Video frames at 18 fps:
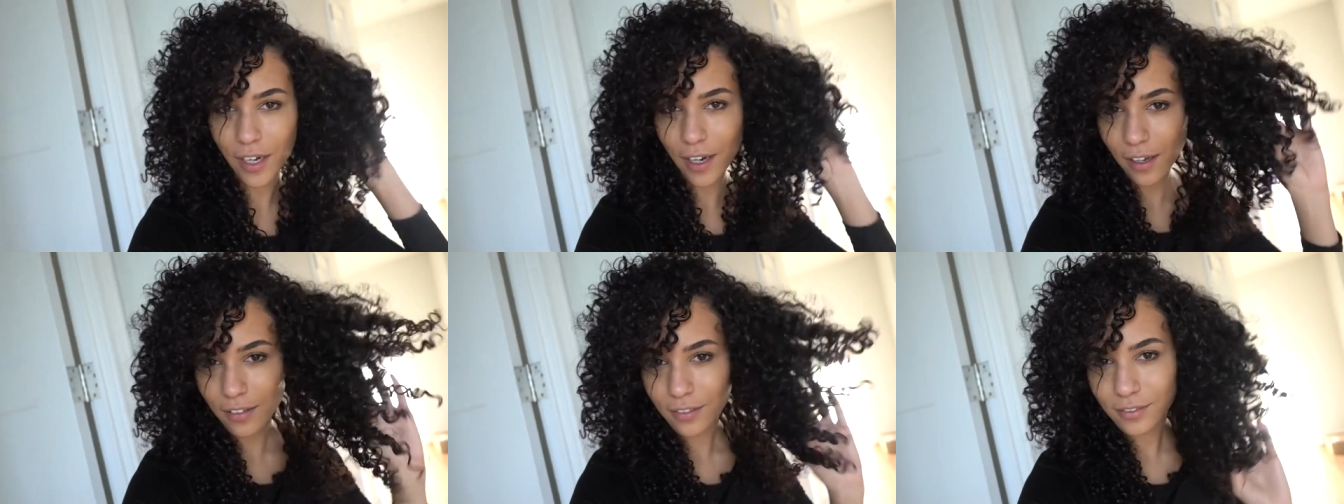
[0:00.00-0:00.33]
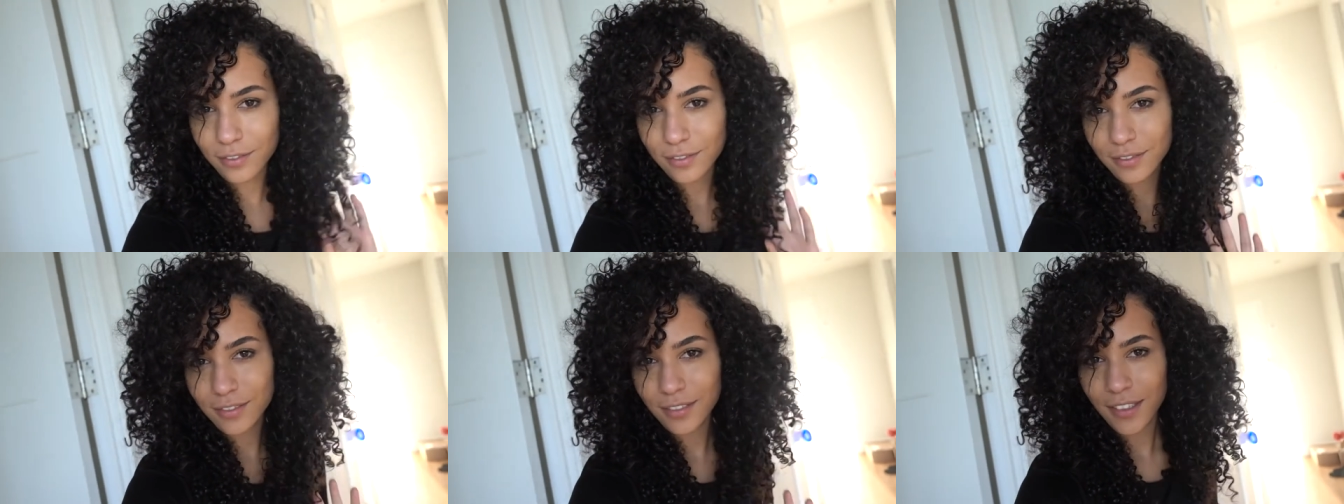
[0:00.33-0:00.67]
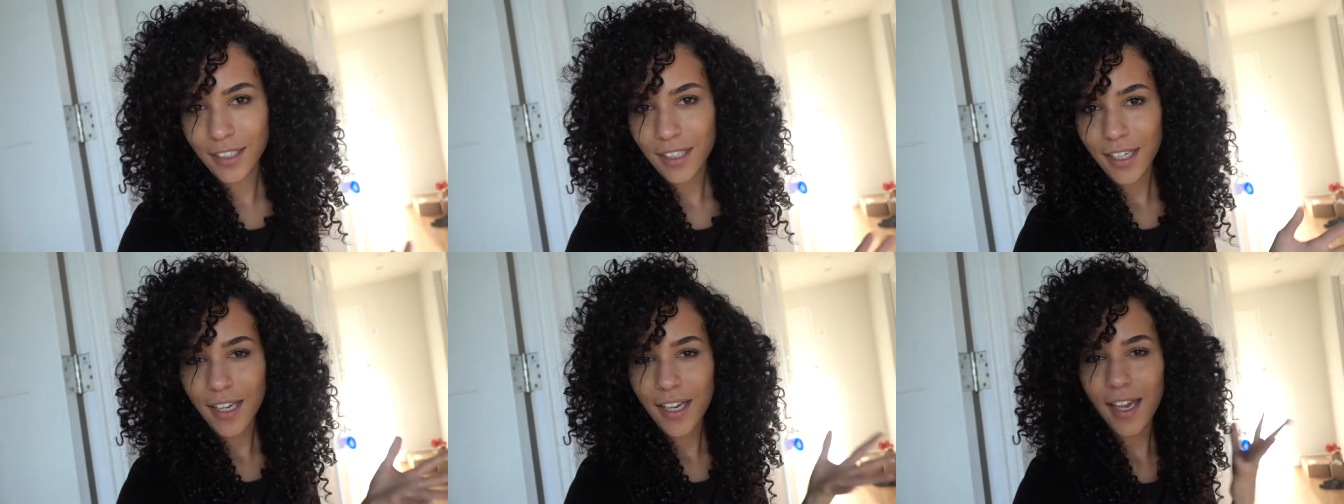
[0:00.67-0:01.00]
now.
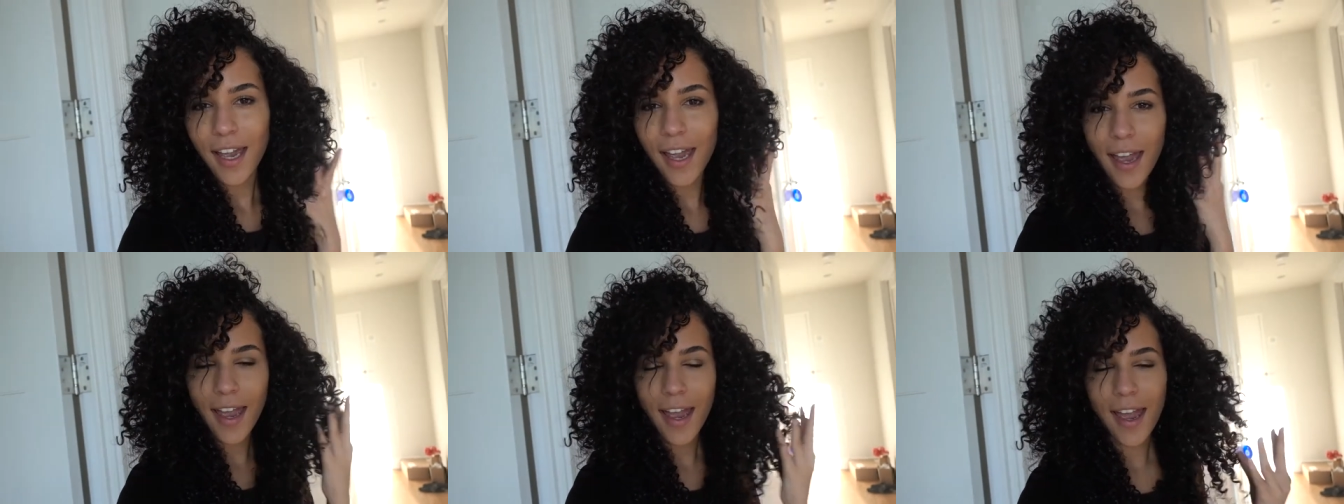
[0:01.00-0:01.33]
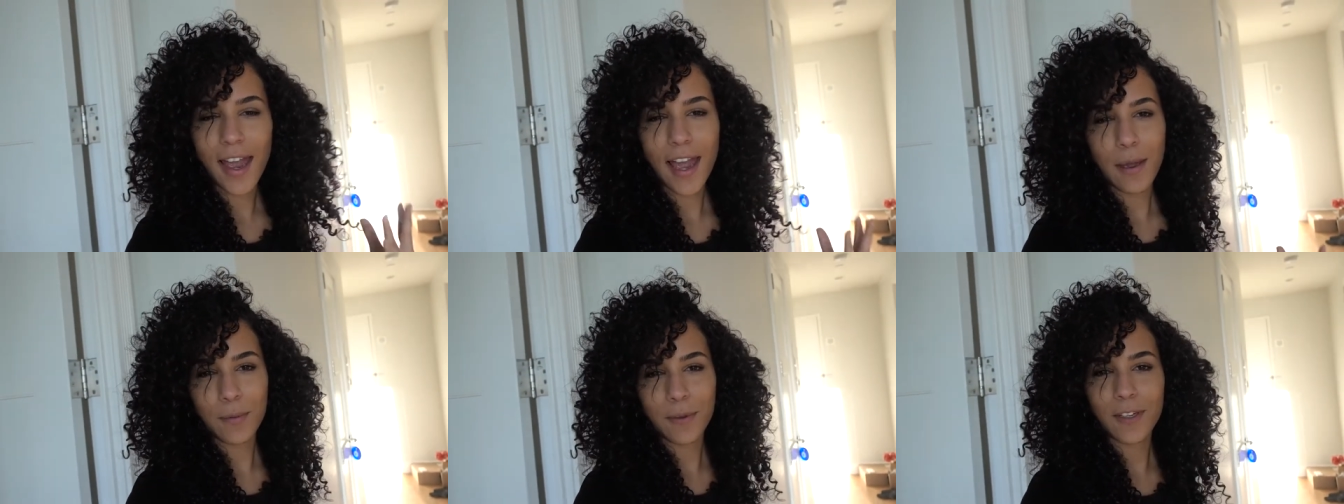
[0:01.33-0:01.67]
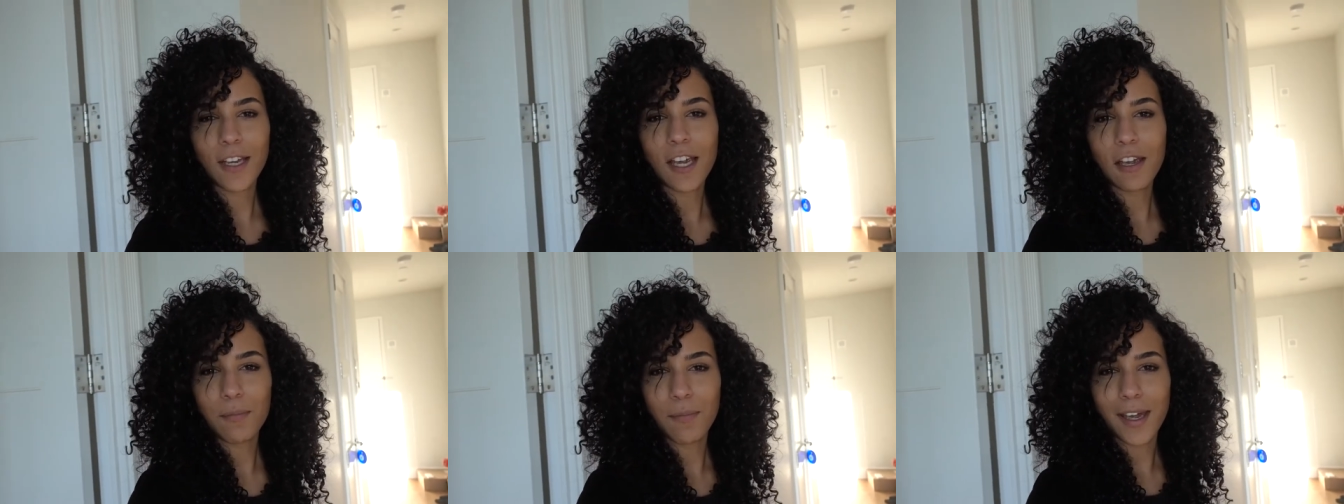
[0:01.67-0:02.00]
Ammon
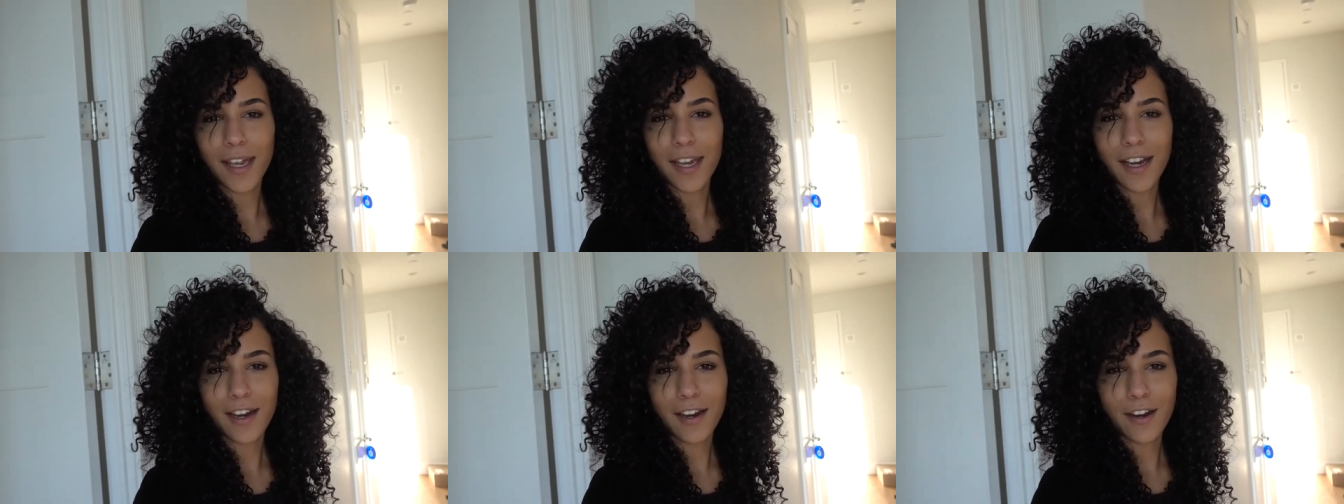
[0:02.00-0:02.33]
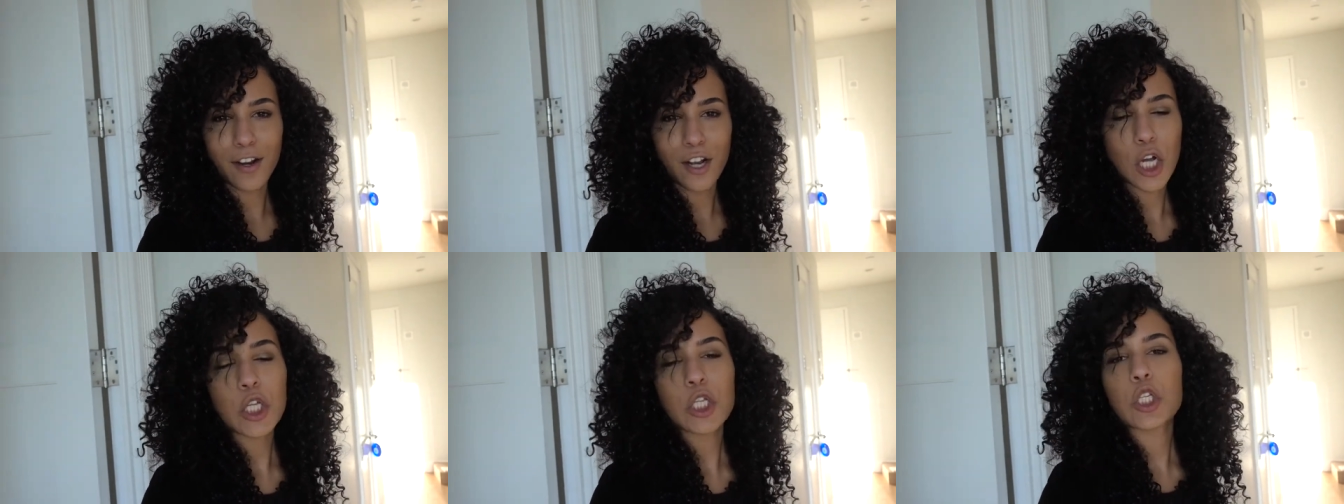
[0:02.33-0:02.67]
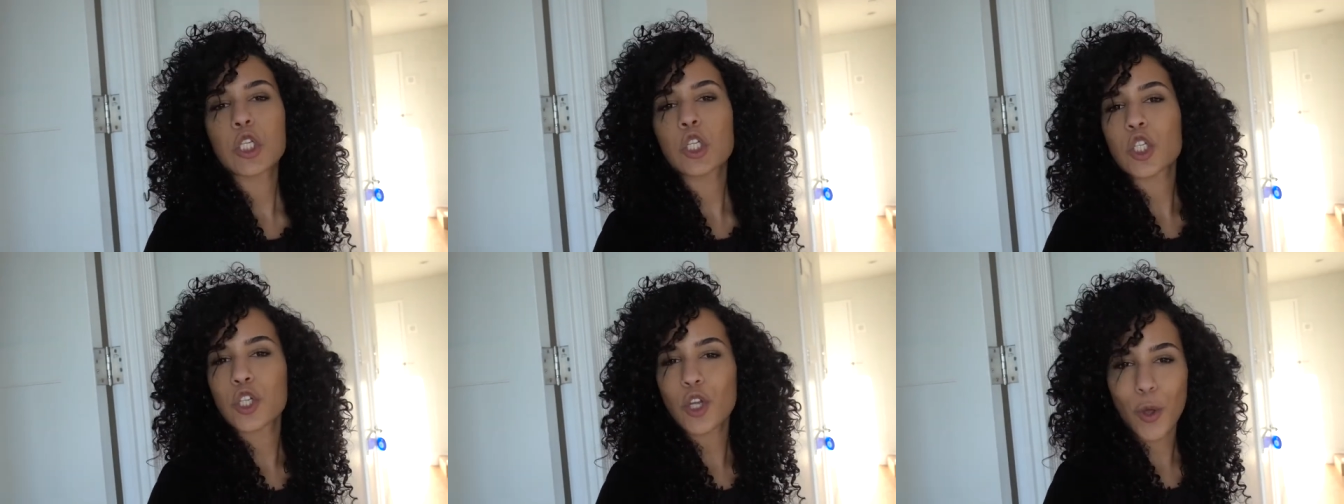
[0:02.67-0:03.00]
gave my hair
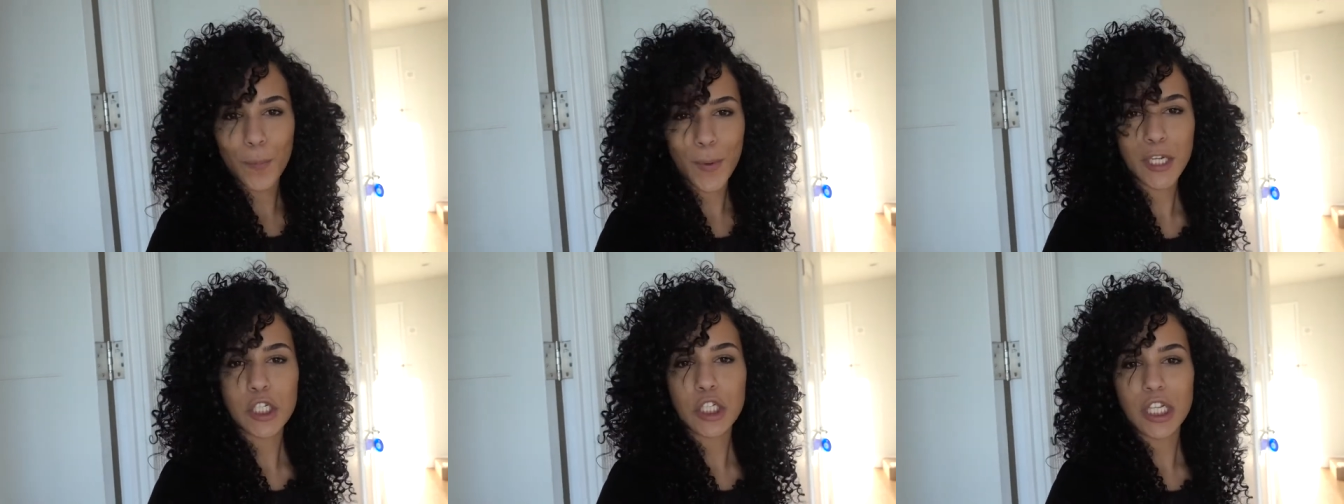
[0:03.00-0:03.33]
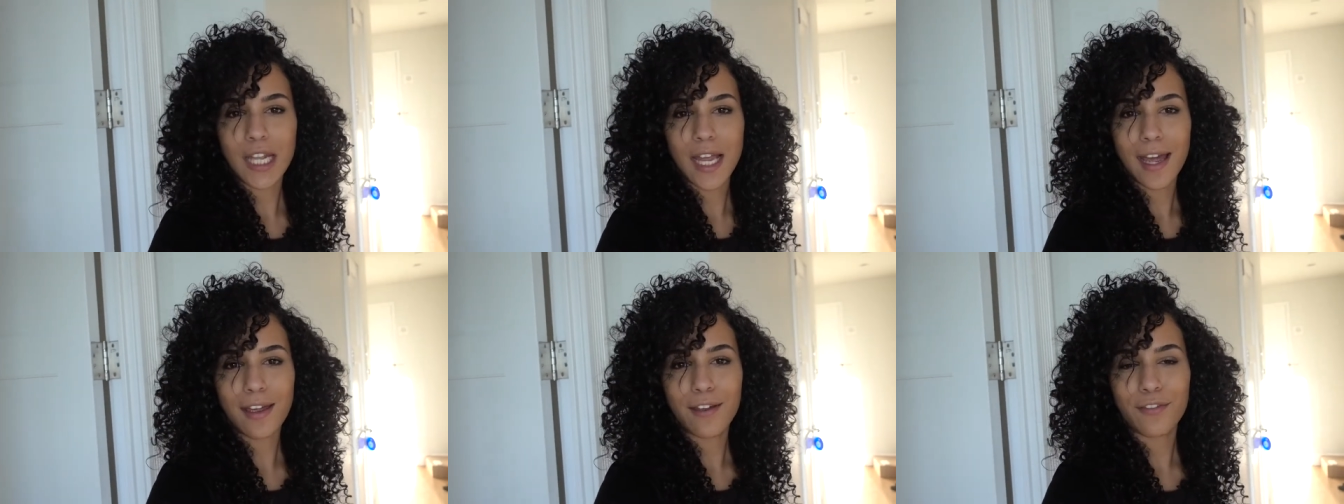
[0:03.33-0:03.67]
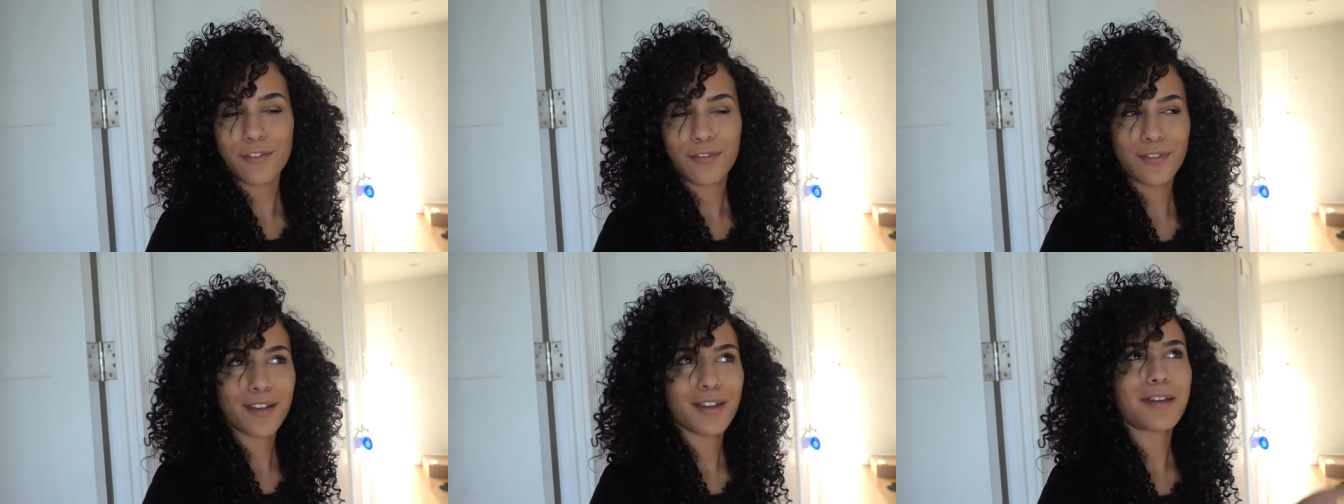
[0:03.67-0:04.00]
so much
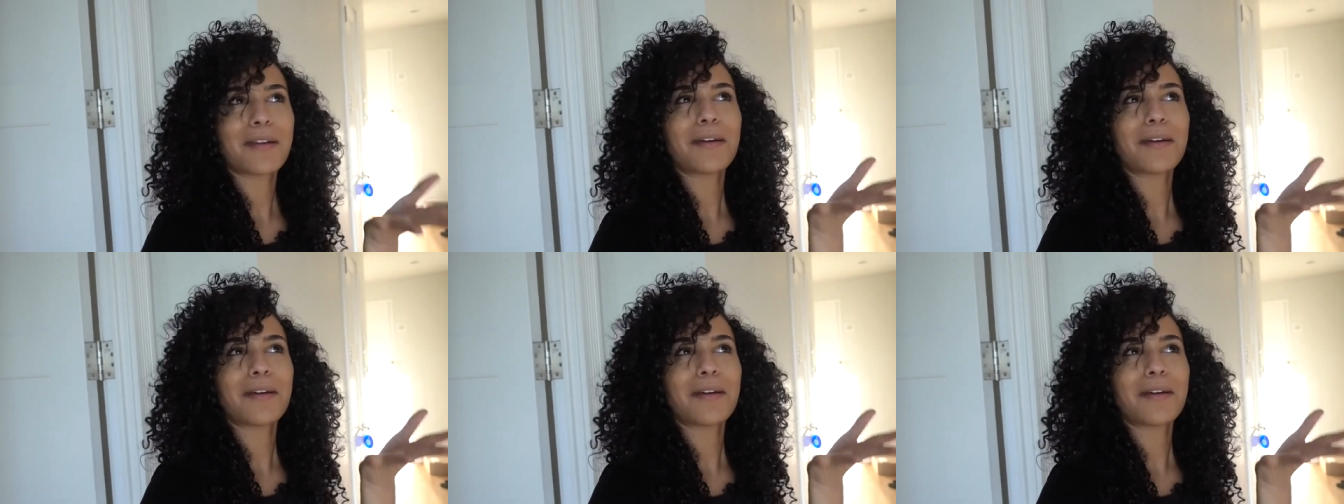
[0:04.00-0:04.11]
life.